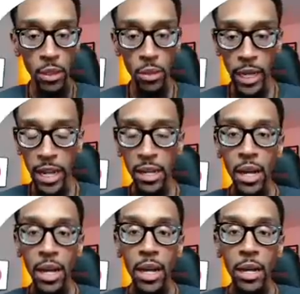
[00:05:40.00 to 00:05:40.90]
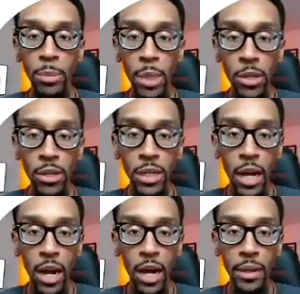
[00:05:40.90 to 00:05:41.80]
Okay. Remember uh,
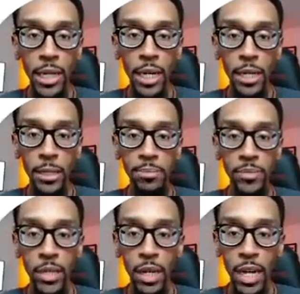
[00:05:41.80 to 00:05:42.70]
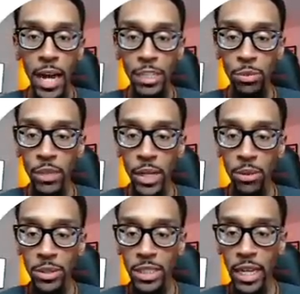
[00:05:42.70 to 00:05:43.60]
um, uh, last week when I
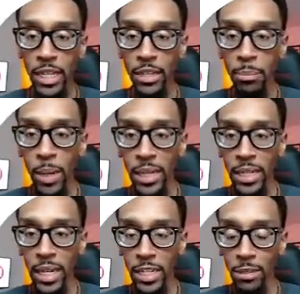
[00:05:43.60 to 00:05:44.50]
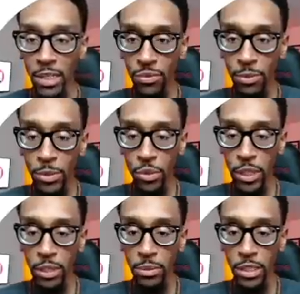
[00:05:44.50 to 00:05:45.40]
was saying the money that comes in from
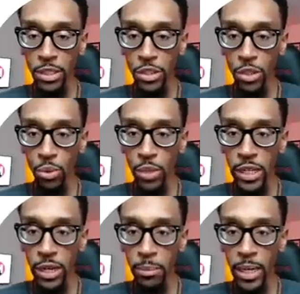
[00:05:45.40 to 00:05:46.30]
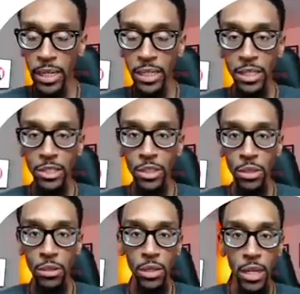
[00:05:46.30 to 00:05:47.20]
streams, this is your re-up money.
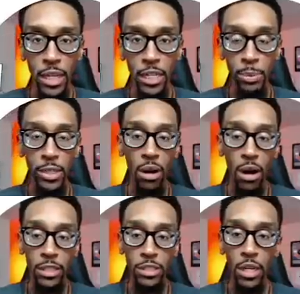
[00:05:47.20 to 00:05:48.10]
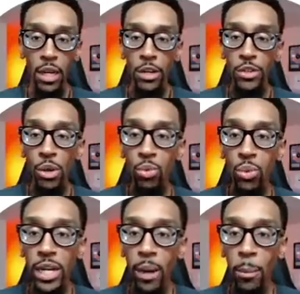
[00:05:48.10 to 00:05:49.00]
So independent artists, your
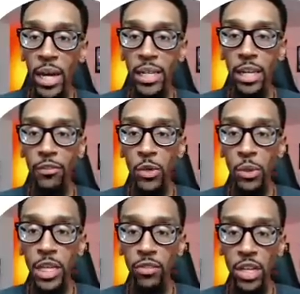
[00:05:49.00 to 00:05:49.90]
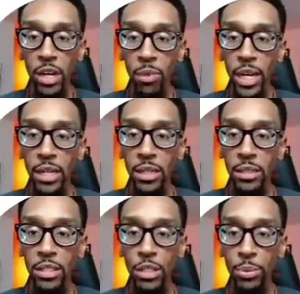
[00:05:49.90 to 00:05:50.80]
re-up money, if you're giving away
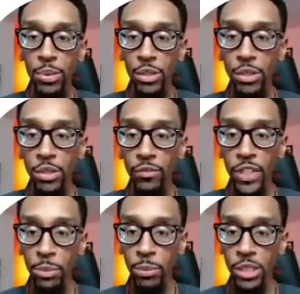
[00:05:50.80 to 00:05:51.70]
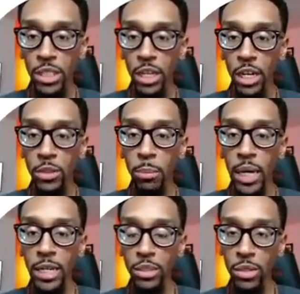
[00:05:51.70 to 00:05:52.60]
to the producer fifty percent of the
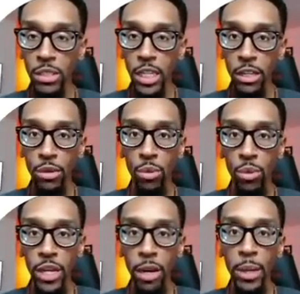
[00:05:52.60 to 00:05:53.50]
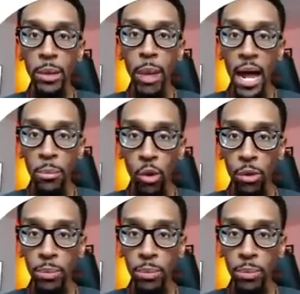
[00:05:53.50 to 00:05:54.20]
money, it's going to take you to re-up and buy more